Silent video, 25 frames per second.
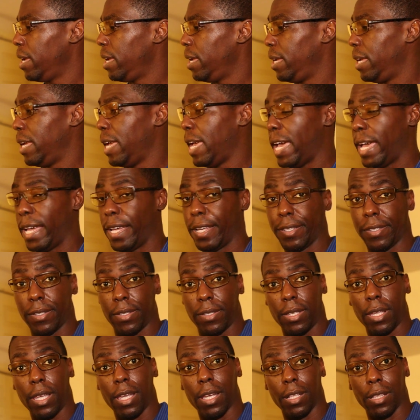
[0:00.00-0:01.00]
it
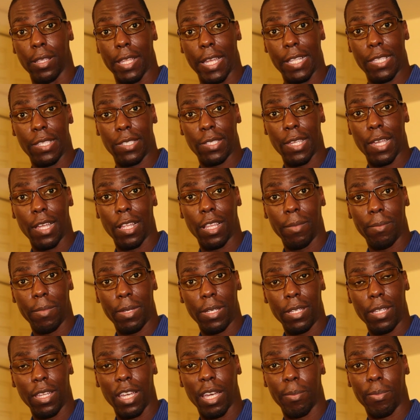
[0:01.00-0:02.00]
has a lens
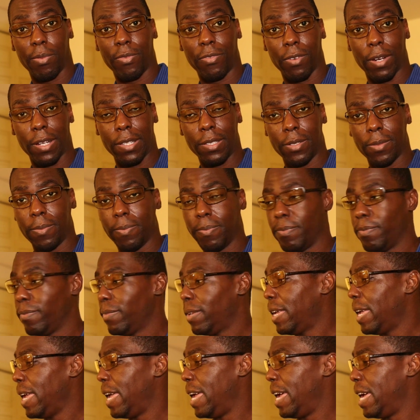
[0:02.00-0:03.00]
element up front,
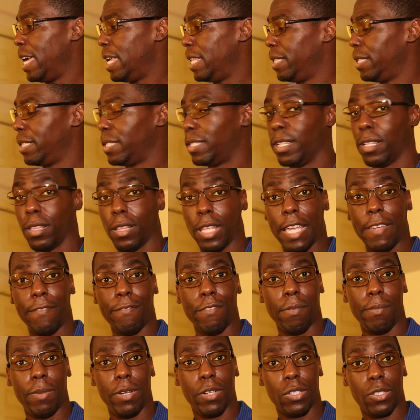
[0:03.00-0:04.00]
and the light
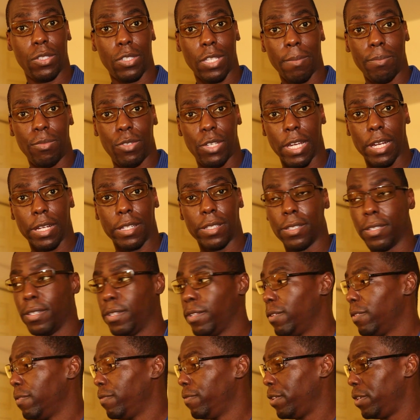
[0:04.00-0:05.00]
from your
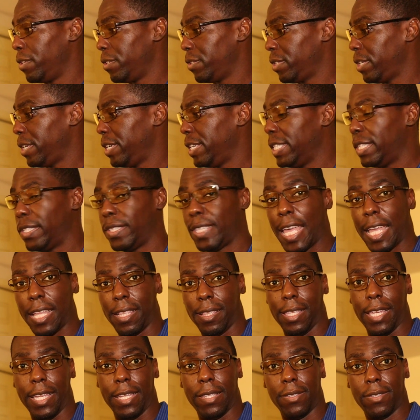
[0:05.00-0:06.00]
subject first hits
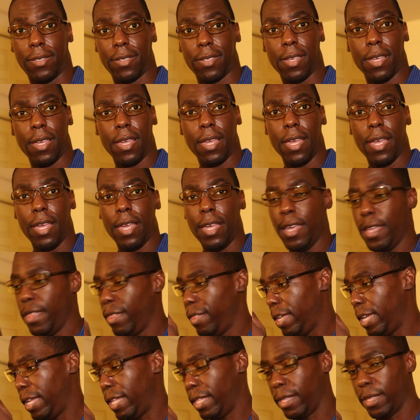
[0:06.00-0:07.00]
that lens,
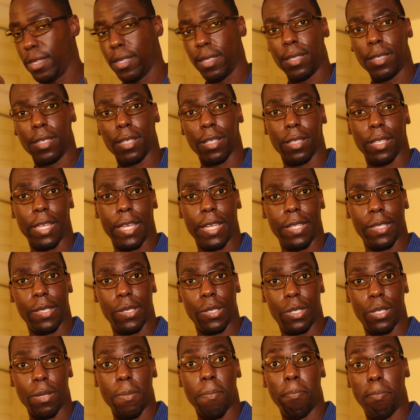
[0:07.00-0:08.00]
then the
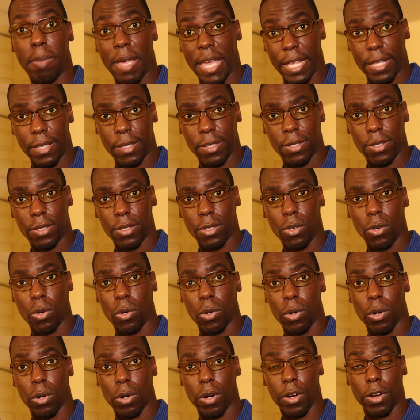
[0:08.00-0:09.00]
lens bends
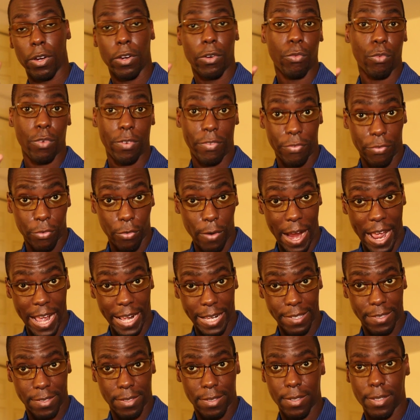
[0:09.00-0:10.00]
or
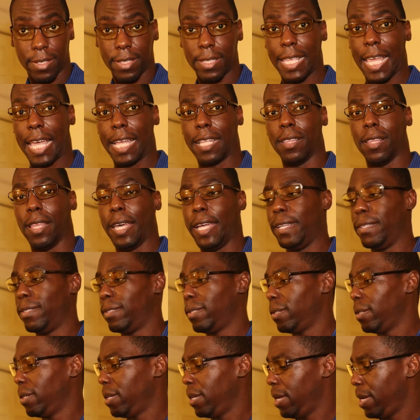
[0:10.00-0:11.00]
refracts that
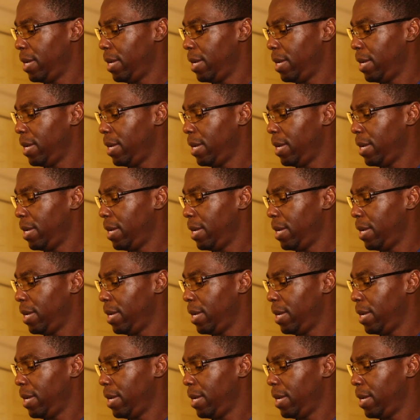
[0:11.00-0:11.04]
light